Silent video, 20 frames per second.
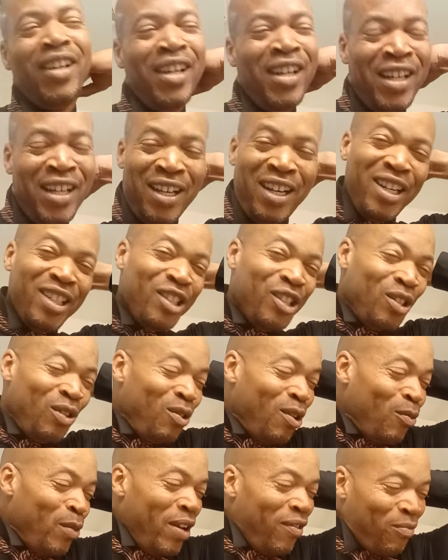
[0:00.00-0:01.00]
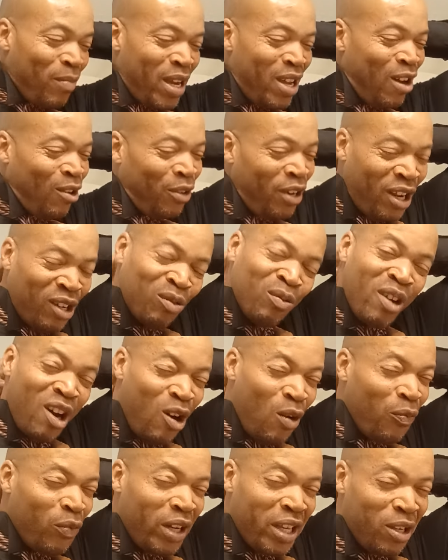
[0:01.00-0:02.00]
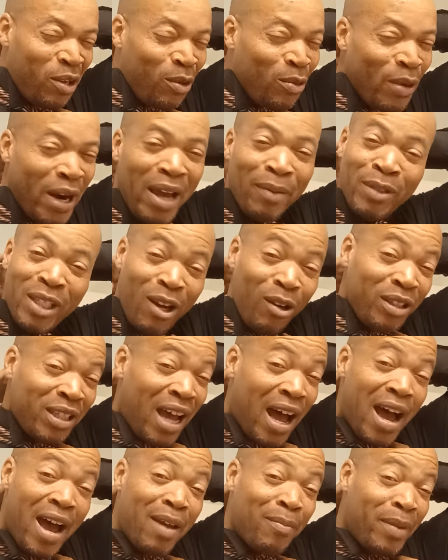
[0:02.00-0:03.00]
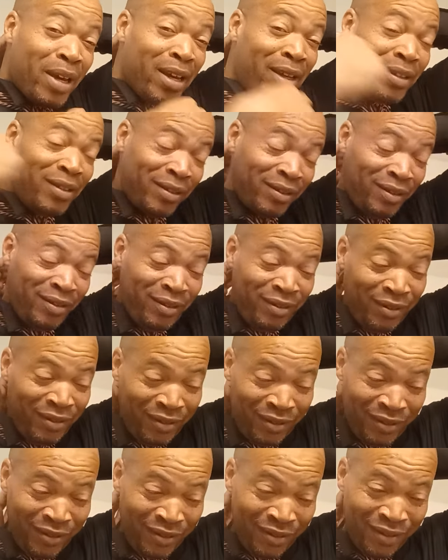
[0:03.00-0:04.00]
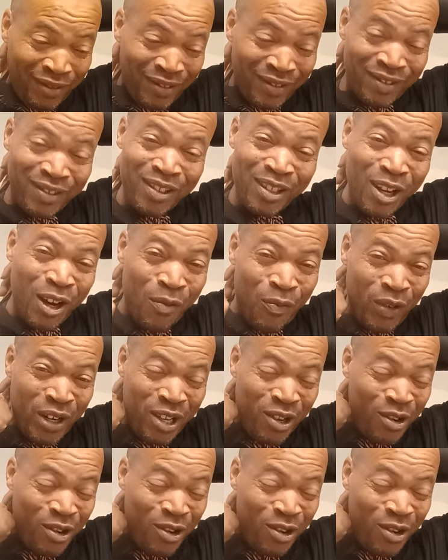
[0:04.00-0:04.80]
Because you were with me on this one. Hopefully you grabbed your tie, man. Hopefully